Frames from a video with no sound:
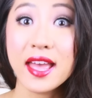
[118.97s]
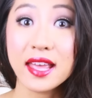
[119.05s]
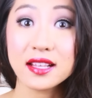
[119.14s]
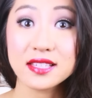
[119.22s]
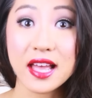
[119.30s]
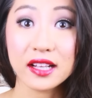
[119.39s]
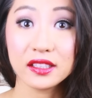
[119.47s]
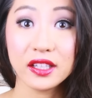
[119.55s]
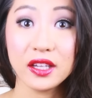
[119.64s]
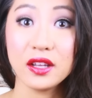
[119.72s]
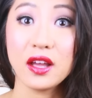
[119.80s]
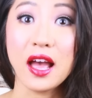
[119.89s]

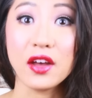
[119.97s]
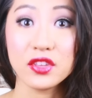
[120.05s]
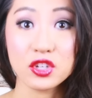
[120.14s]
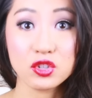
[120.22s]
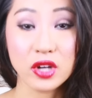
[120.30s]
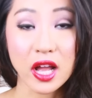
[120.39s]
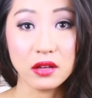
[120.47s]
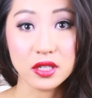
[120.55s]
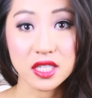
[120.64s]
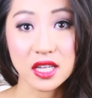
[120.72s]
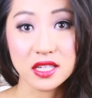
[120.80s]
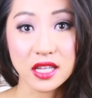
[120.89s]
exactly how this trial
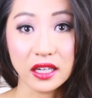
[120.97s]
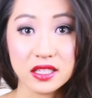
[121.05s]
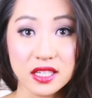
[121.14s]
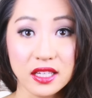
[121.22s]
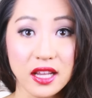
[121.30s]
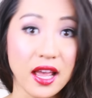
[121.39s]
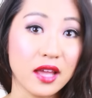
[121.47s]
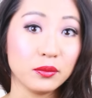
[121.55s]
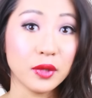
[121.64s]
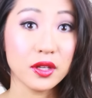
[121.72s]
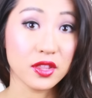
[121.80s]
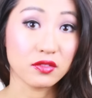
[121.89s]
was conducted
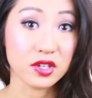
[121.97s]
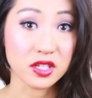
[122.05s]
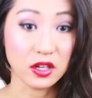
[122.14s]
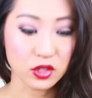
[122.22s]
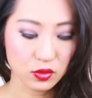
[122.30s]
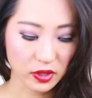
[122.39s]
and what the results